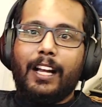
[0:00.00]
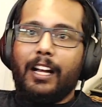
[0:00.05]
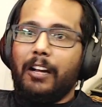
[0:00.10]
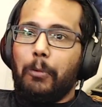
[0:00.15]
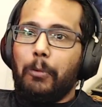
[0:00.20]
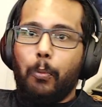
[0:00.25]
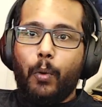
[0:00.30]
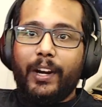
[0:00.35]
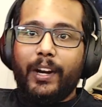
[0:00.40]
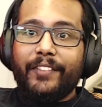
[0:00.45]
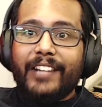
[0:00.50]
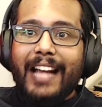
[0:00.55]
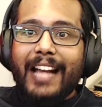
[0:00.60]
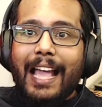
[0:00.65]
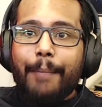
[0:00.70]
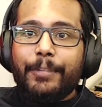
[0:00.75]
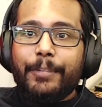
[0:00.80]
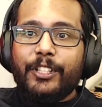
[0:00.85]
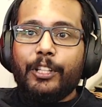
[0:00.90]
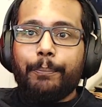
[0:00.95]
Uh, whatever
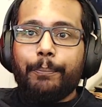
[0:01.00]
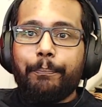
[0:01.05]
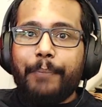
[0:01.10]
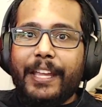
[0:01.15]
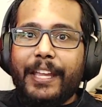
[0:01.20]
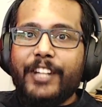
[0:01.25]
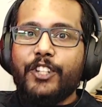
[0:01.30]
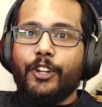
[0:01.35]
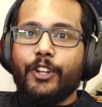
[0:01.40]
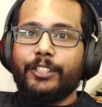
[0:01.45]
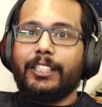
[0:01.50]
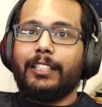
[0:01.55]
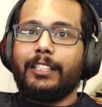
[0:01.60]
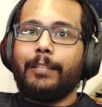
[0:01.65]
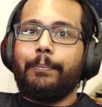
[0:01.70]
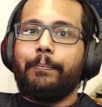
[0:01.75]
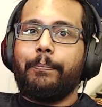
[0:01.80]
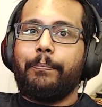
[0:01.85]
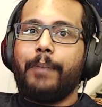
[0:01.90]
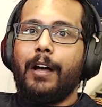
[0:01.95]
happened to the patrons of
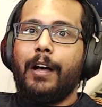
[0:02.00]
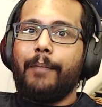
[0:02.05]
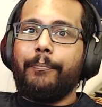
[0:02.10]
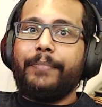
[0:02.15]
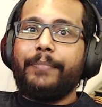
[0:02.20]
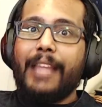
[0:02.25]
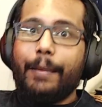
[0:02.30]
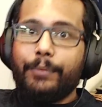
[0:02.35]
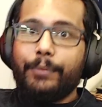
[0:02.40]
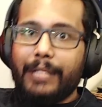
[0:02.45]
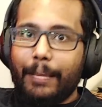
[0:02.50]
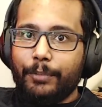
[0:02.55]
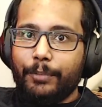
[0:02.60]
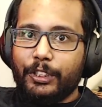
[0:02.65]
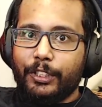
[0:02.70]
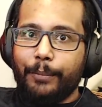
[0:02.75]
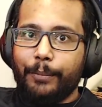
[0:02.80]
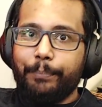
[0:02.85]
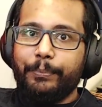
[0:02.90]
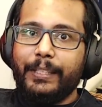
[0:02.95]
the pub, that, that
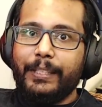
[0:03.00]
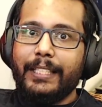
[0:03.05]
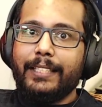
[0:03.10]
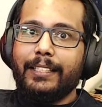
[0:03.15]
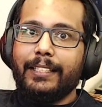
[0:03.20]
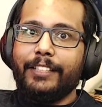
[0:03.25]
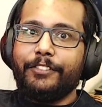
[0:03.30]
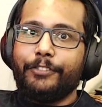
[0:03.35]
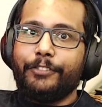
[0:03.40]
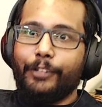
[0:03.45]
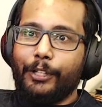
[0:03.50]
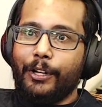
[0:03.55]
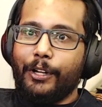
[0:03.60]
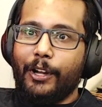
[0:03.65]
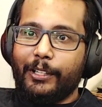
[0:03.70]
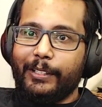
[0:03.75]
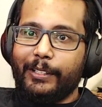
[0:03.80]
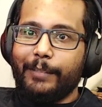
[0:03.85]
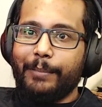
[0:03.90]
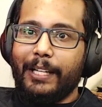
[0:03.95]
was completely
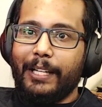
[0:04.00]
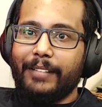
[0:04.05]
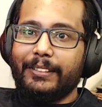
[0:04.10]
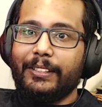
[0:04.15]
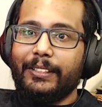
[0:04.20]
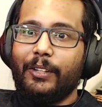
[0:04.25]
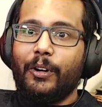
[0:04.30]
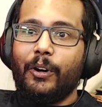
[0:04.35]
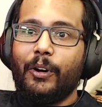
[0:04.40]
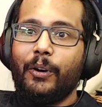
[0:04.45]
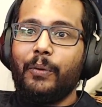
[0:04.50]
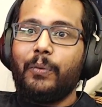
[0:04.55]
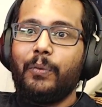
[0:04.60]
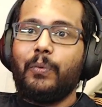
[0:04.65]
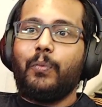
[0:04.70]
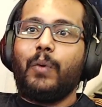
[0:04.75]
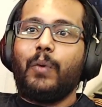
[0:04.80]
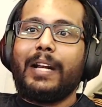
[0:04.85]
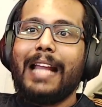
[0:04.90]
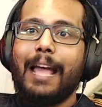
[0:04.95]
forgotten about. Or
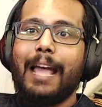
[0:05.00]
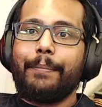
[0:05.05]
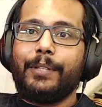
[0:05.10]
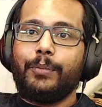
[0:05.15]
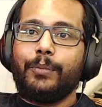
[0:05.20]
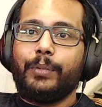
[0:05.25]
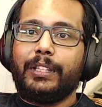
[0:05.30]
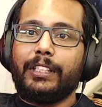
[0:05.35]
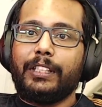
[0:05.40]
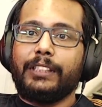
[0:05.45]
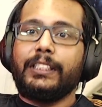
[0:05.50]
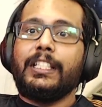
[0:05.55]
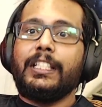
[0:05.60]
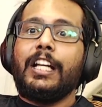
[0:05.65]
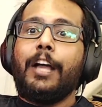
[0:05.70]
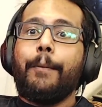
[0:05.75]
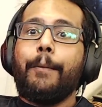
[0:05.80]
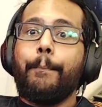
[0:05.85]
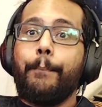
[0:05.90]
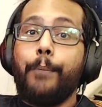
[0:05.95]
what happened with the
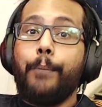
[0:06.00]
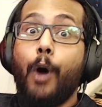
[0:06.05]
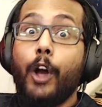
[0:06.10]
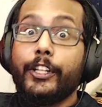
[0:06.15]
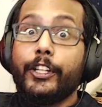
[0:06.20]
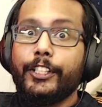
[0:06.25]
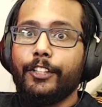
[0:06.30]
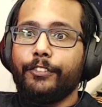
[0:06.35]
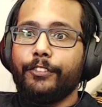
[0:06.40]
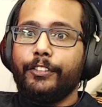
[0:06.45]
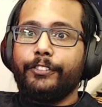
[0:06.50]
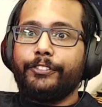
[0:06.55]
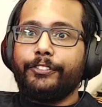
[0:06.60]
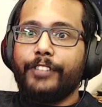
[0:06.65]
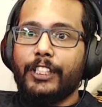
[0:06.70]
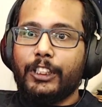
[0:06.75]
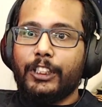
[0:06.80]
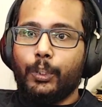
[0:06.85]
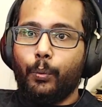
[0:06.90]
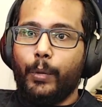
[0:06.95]
body of the
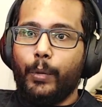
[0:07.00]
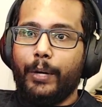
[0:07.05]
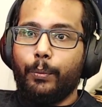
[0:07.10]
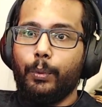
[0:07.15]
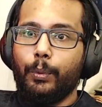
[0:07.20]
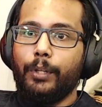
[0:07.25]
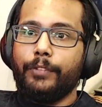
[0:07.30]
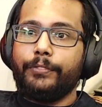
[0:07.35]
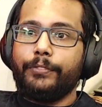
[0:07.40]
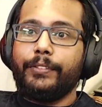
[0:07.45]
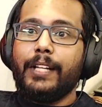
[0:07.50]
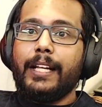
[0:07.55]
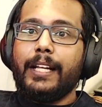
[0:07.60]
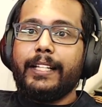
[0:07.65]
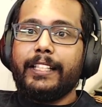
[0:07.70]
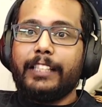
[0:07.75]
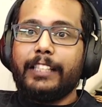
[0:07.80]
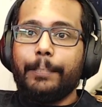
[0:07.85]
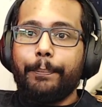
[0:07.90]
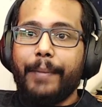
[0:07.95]
first werewolf?
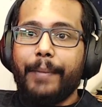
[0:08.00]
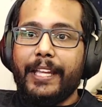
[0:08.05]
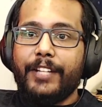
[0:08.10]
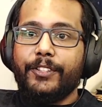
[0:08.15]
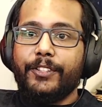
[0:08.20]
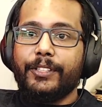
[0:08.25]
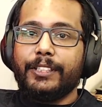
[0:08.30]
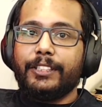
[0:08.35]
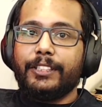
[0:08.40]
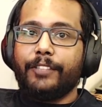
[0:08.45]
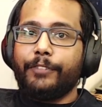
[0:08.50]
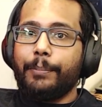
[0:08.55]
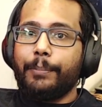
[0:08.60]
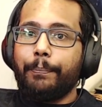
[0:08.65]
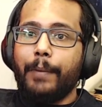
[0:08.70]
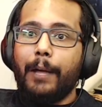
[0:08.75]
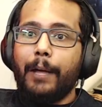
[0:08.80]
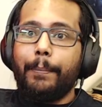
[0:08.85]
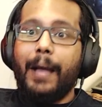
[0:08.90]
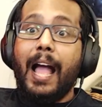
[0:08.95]
Did the patrons of the
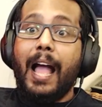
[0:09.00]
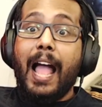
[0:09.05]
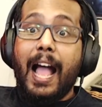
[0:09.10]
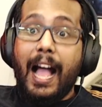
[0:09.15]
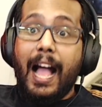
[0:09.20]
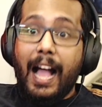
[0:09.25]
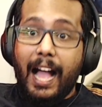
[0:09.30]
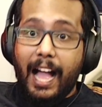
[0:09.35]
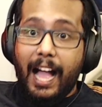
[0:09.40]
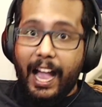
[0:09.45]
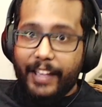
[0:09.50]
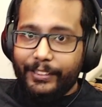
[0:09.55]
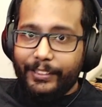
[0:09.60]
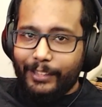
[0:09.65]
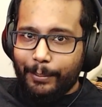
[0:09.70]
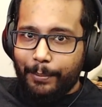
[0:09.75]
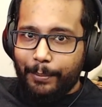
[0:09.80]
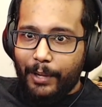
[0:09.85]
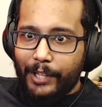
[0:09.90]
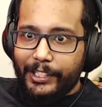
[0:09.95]
pub
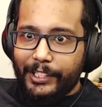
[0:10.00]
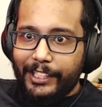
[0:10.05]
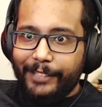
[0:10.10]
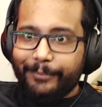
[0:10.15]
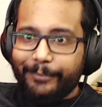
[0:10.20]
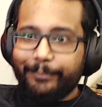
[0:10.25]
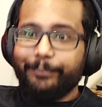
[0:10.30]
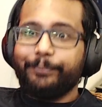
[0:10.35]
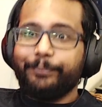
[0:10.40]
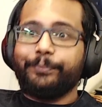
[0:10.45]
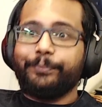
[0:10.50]
hide the body?